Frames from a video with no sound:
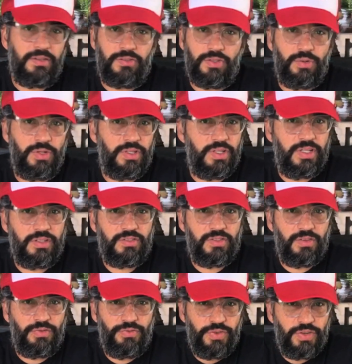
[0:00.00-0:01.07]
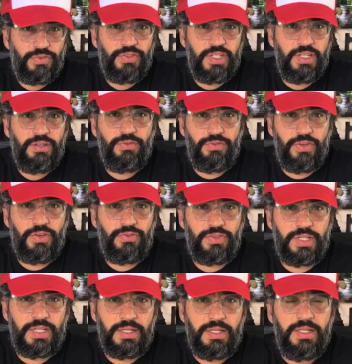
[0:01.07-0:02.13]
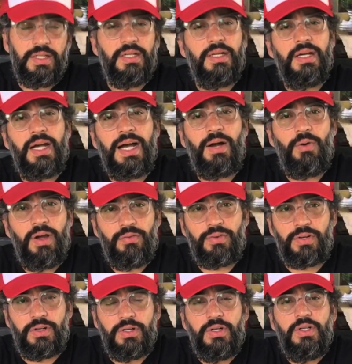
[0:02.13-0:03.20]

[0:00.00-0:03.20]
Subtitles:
So it's 50-50. However,